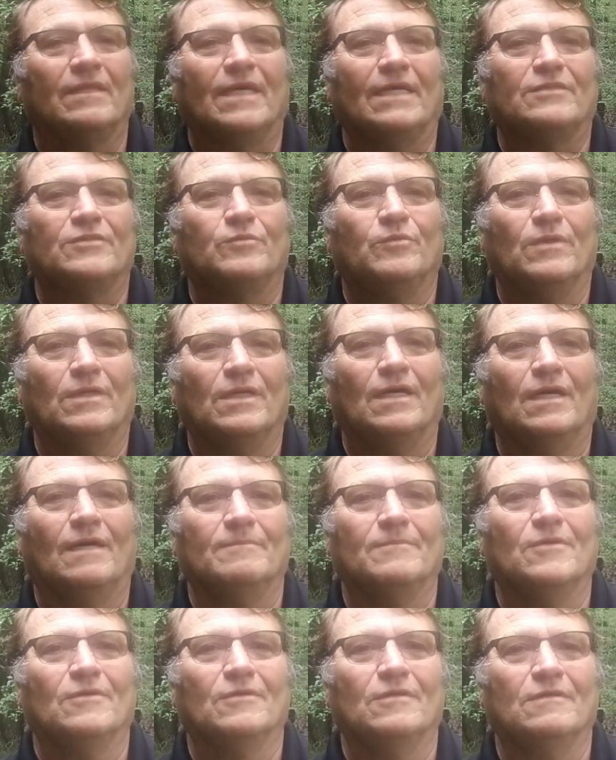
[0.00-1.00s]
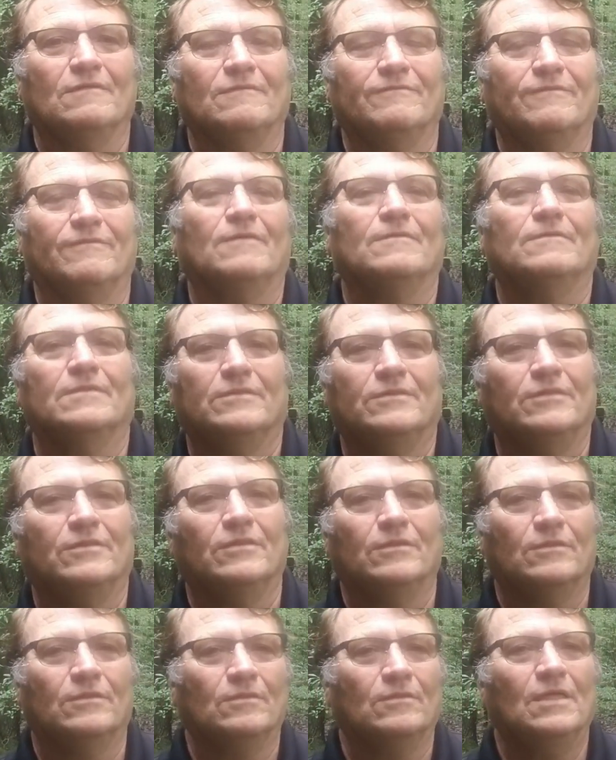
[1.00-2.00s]
That's what I'm looking forward
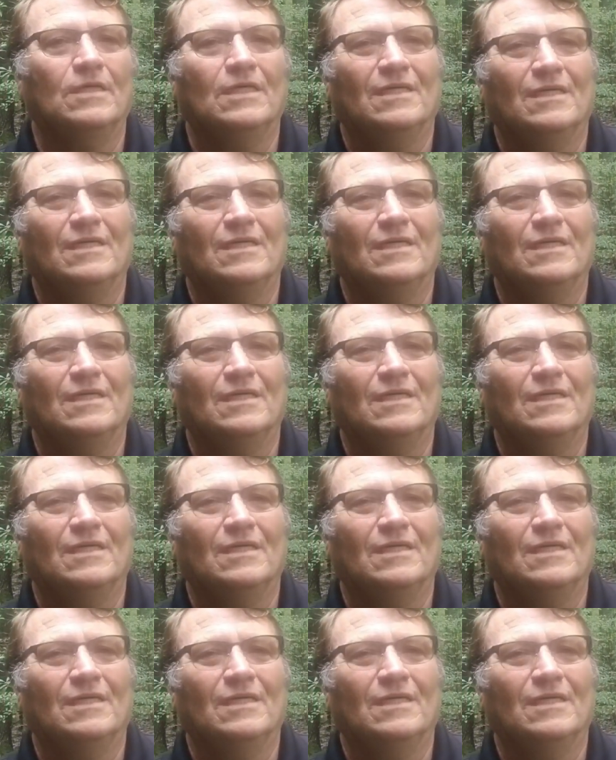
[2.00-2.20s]
to.